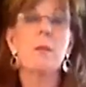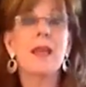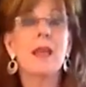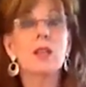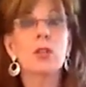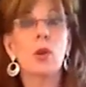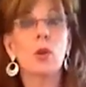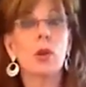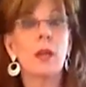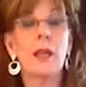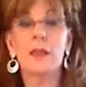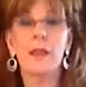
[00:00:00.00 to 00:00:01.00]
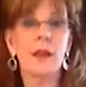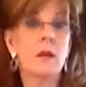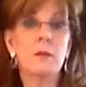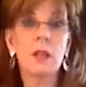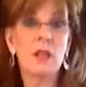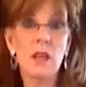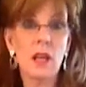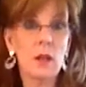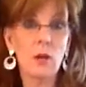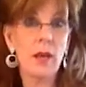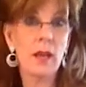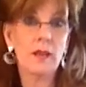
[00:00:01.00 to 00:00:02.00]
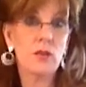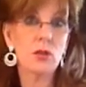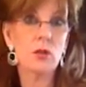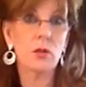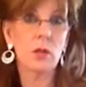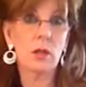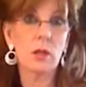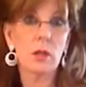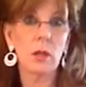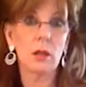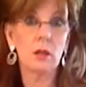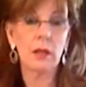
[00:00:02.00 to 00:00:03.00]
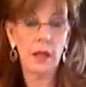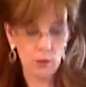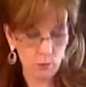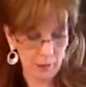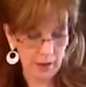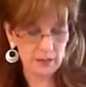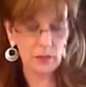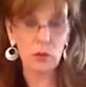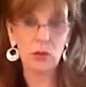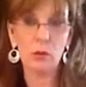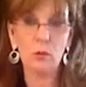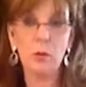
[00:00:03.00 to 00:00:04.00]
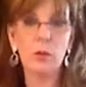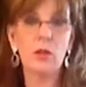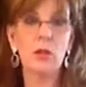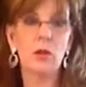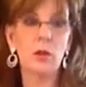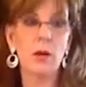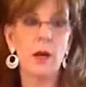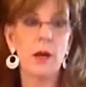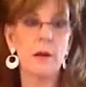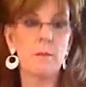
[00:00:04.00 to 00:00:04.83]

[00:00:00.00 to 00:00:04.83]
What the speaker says: Baking soda, like that comes in the yellow can, little yellow box that you can put in your